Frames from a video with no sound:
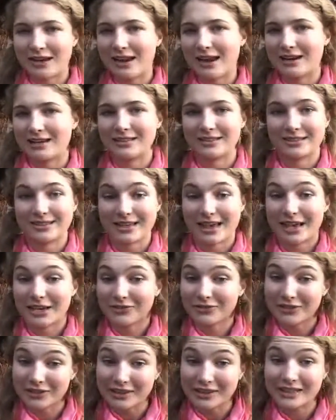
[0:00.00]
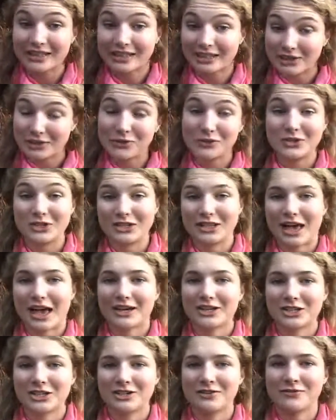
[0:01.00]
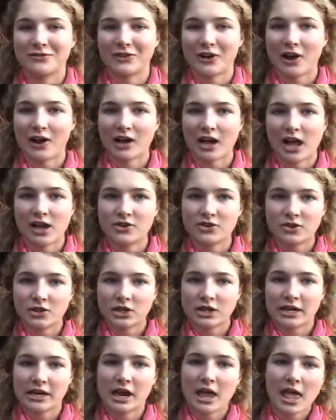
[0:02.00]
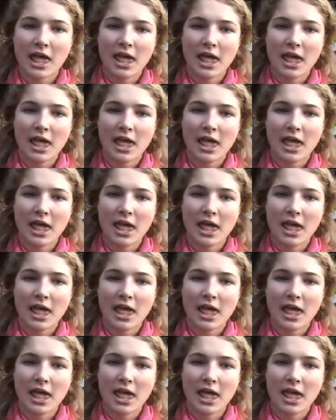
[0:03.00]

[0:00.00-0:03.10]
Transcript: and it's a really huge election for our country.